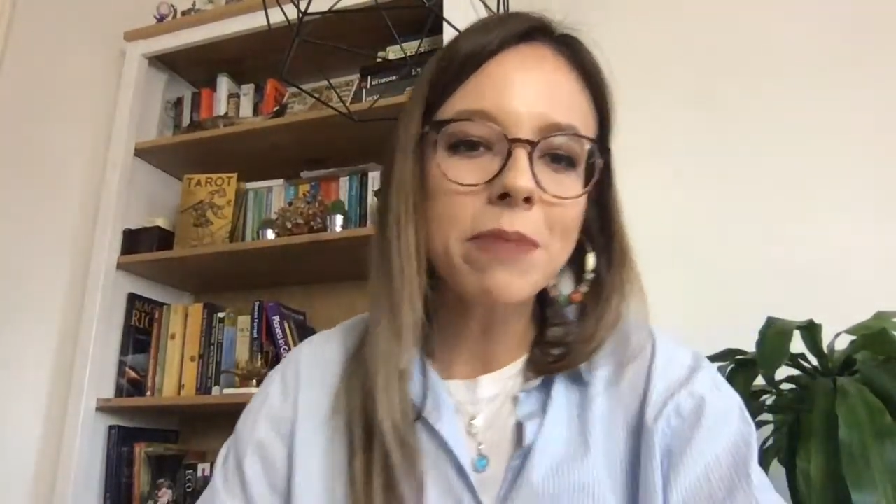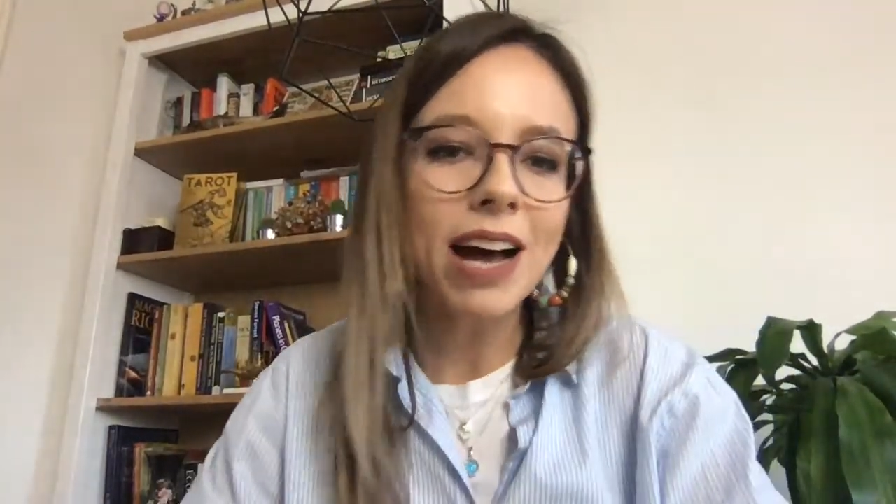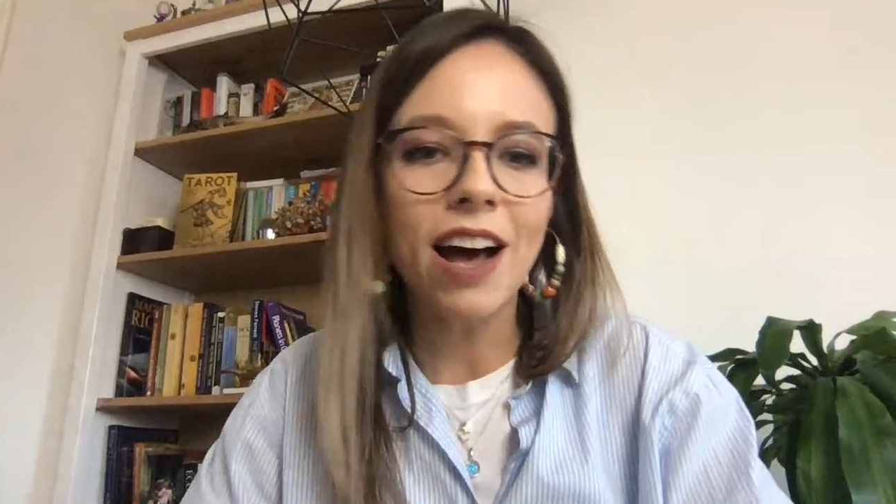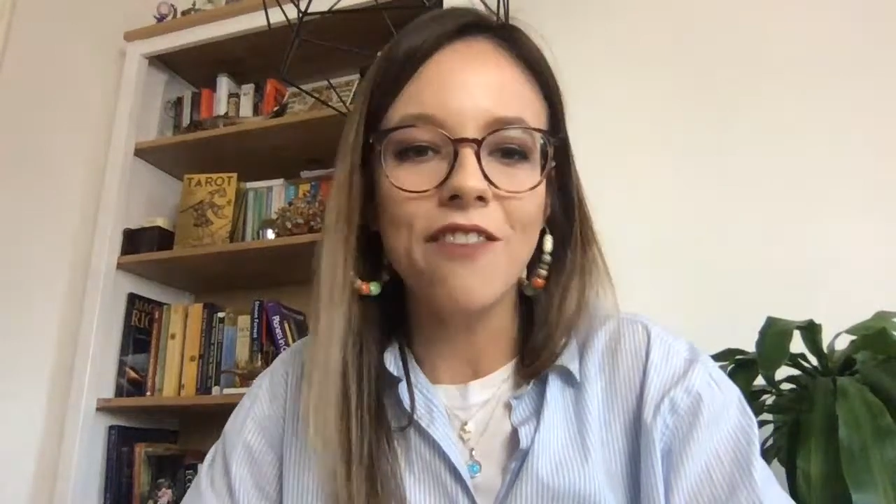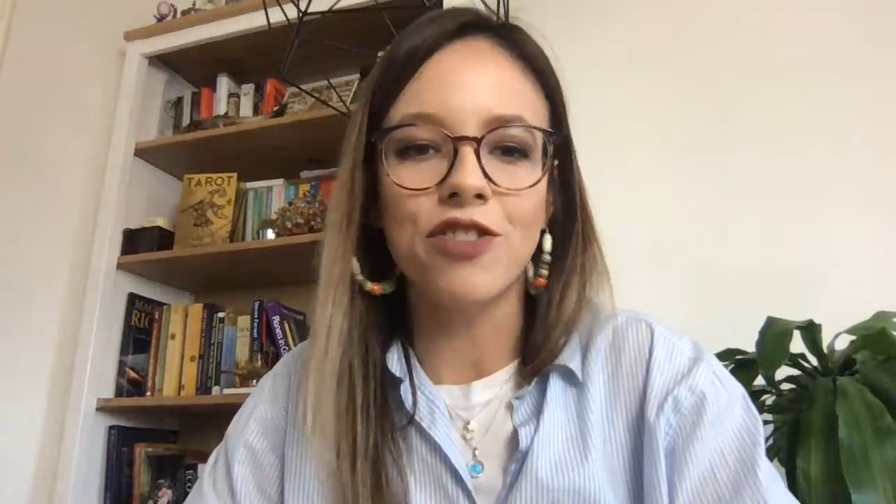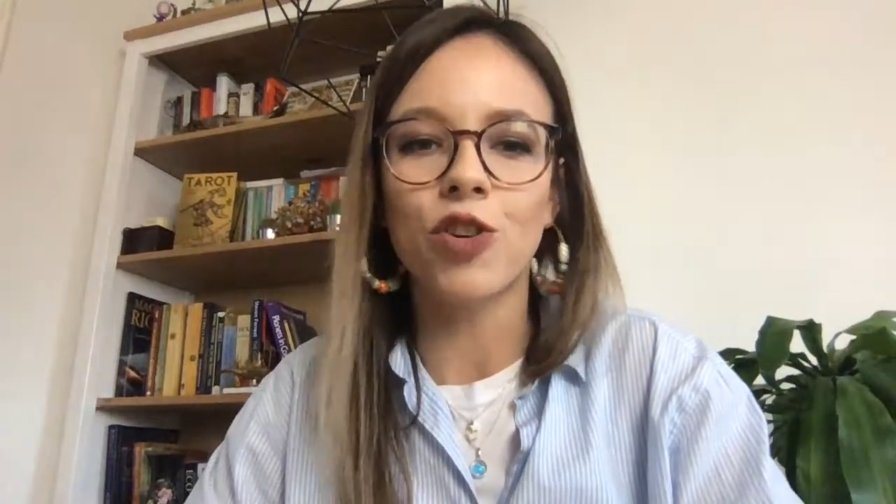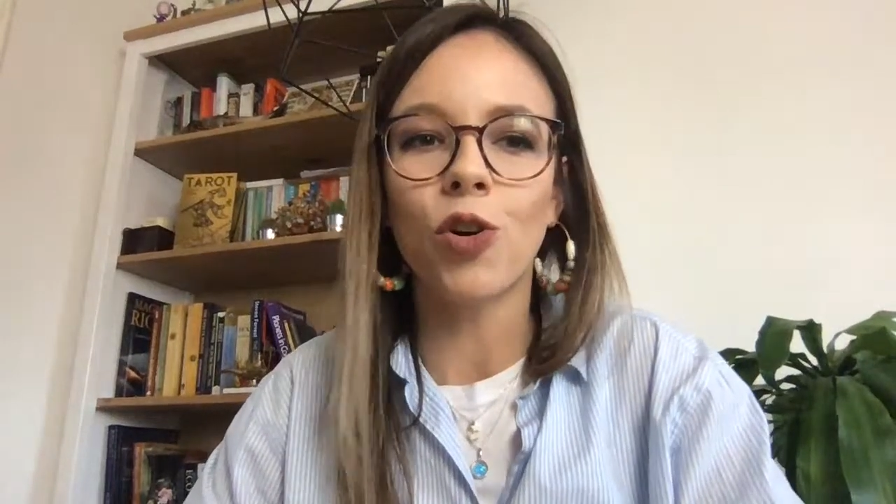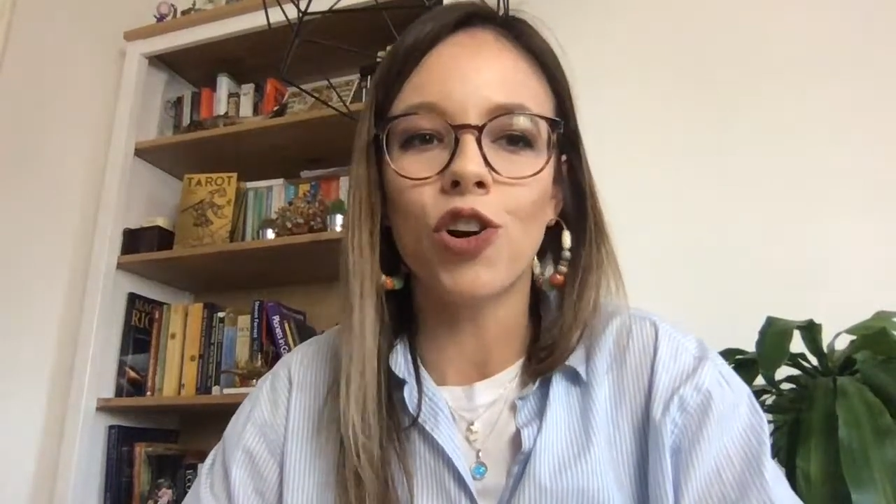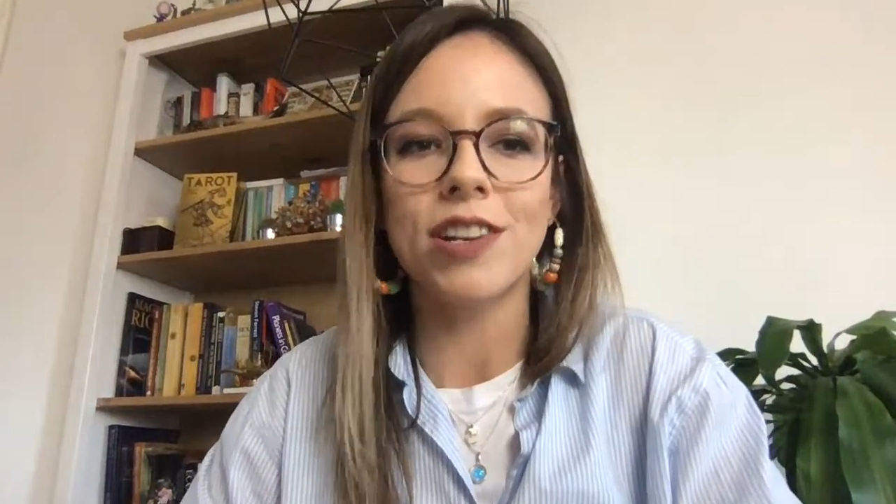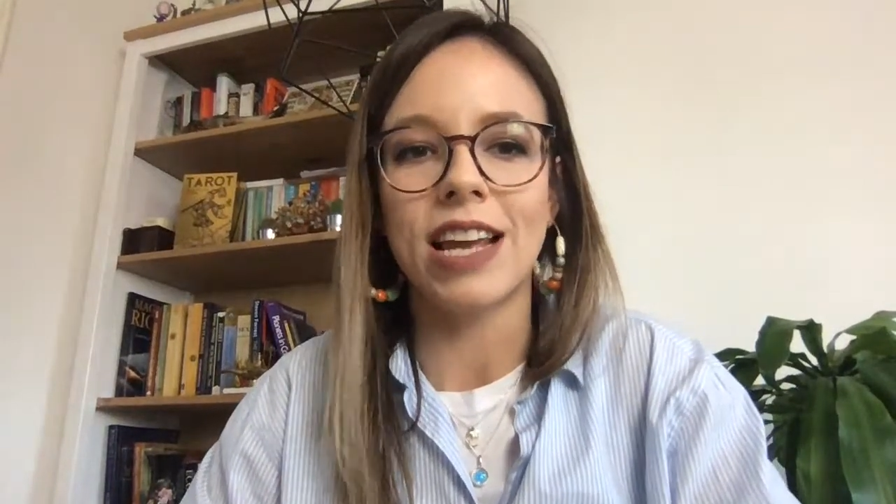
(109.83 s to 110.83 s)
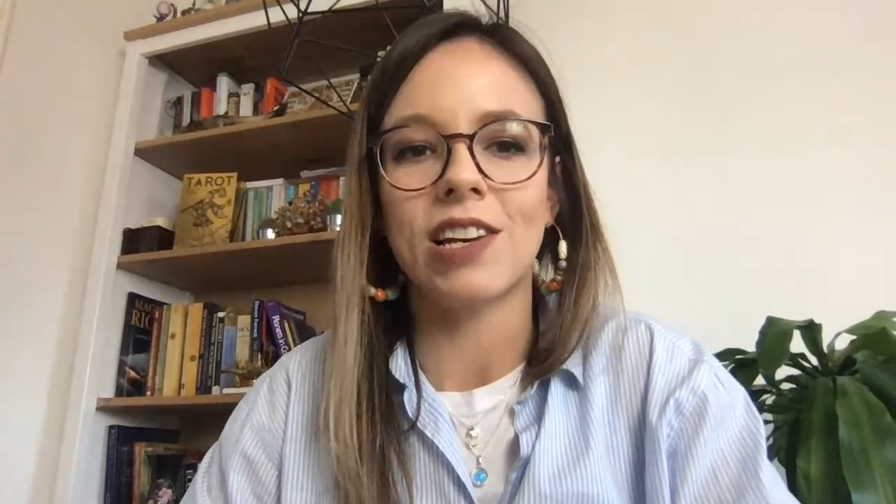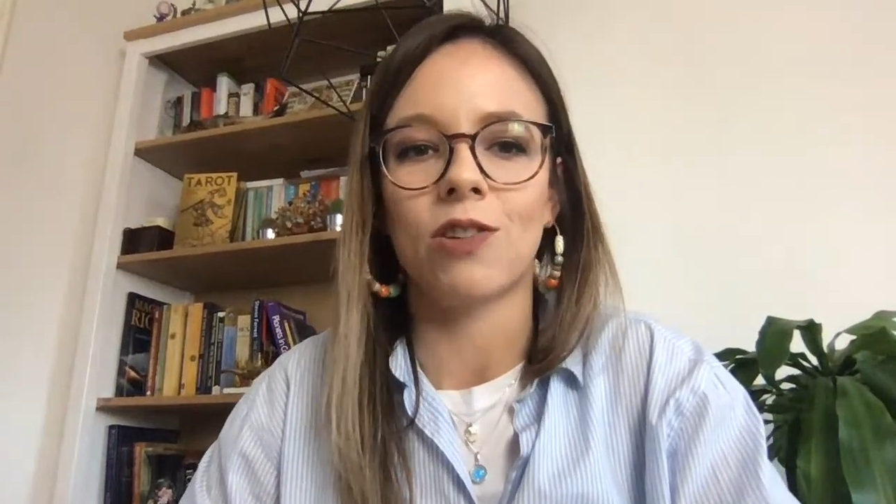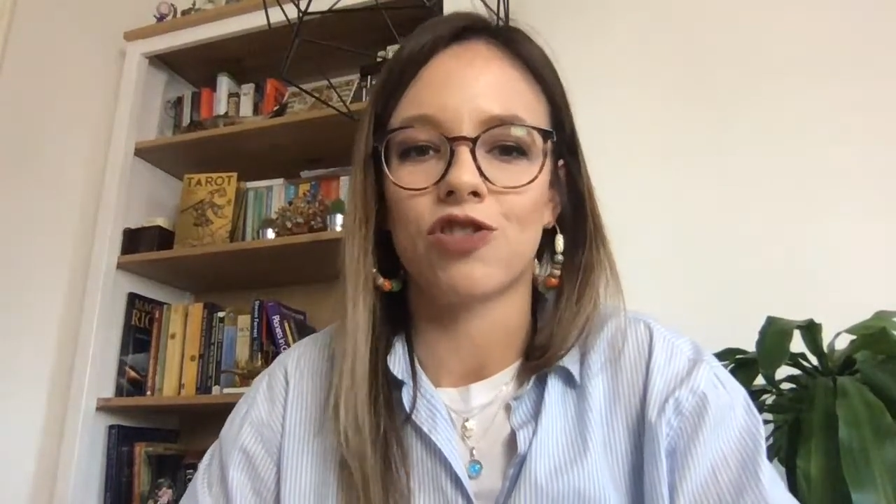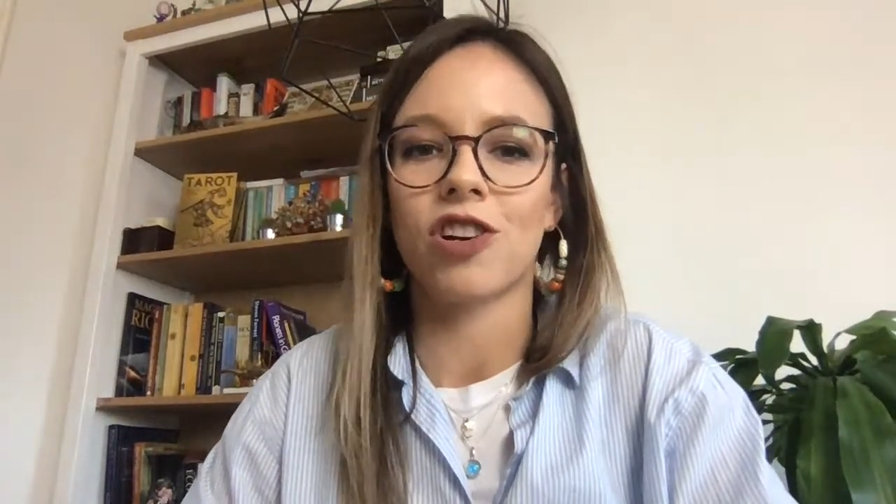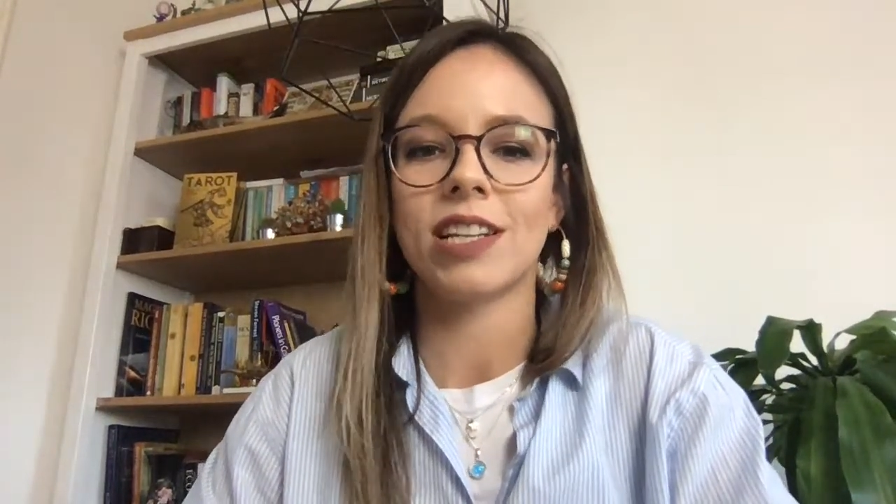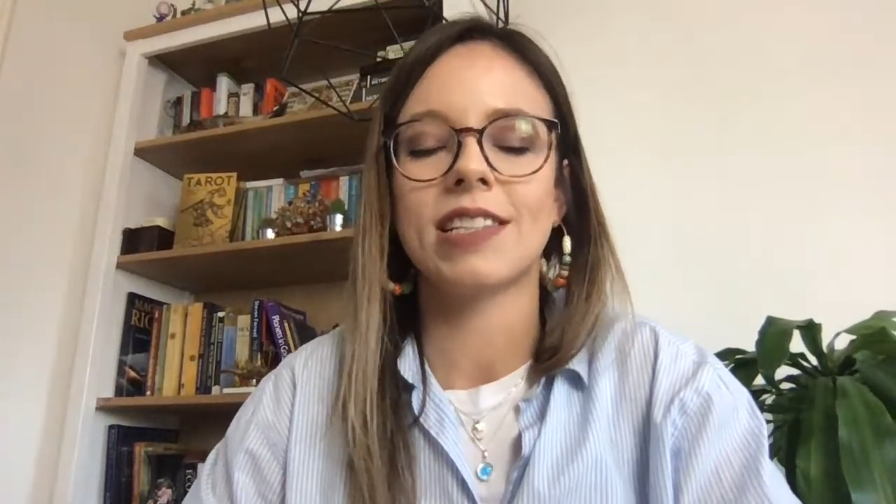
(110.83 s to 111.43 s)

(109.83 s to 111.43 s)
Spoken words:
of your natal chart.